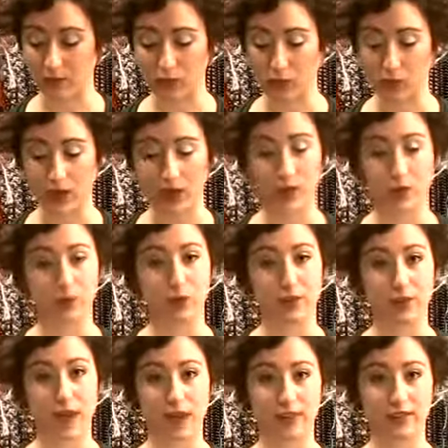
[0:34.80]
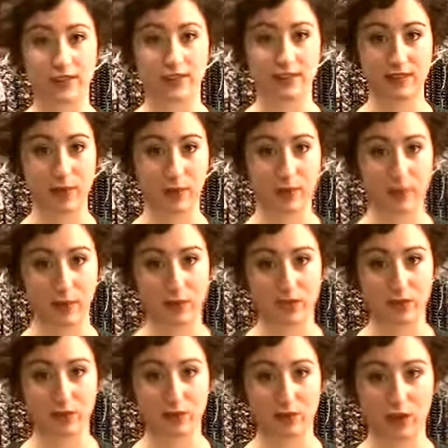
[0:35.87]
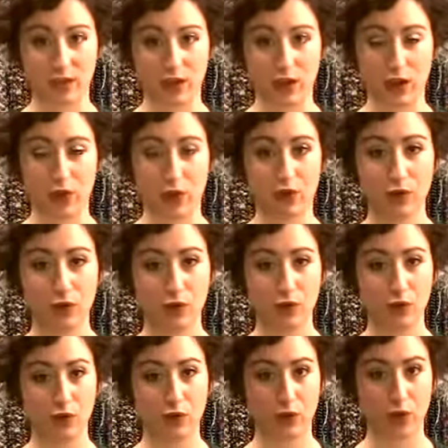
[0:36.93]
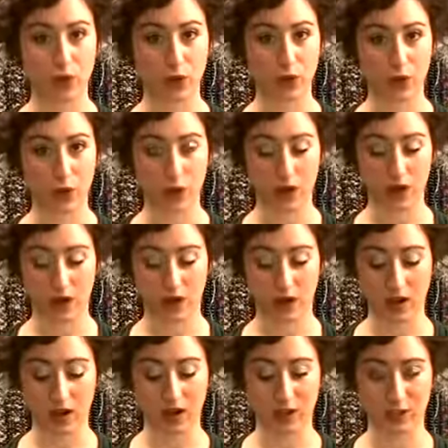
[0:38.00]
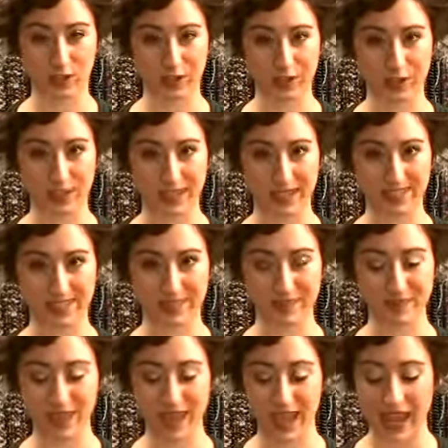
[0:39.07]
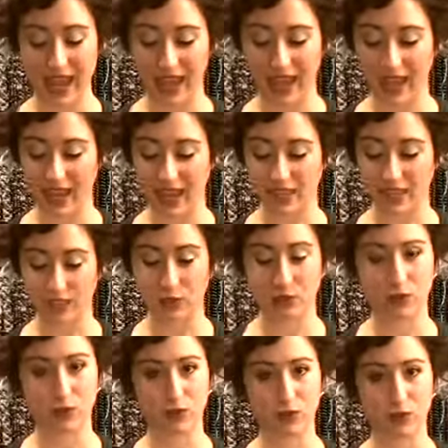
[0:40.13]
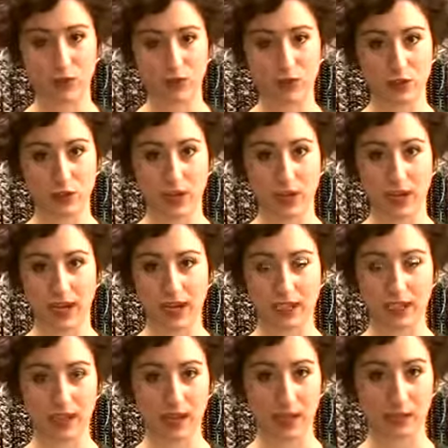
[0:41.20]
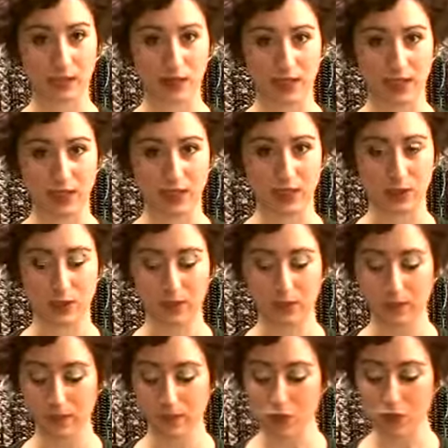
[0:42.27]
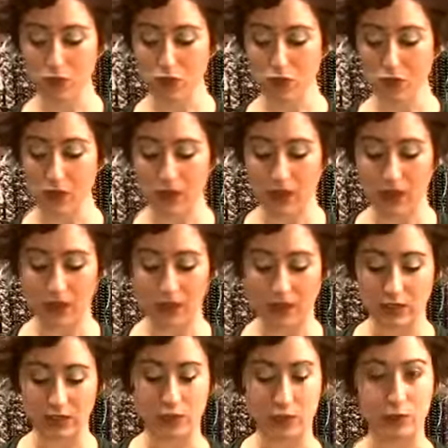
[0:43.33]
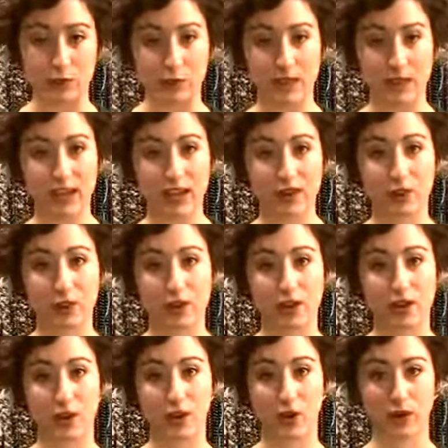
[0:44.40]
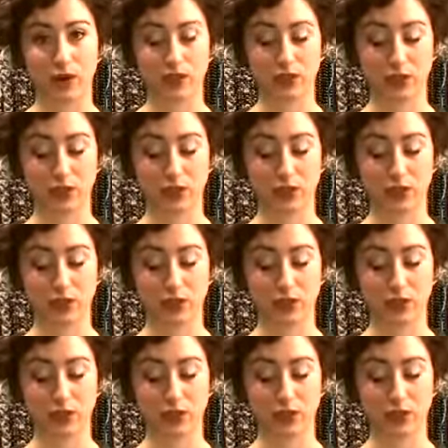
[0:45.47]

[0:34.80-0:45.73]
we are providing this supplemental video for your enjoyment, and you can refer to it anytime you need to. So to begin, we are going